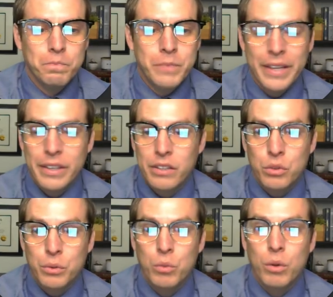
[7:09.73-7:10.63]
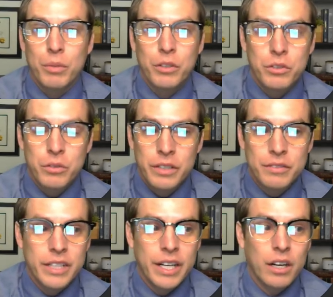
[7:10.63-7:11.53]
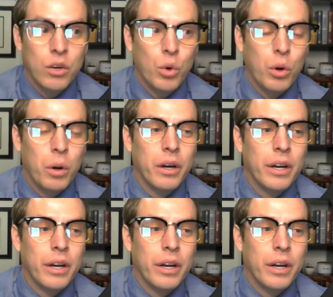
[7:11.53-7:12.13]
That there's only one person who lives there, or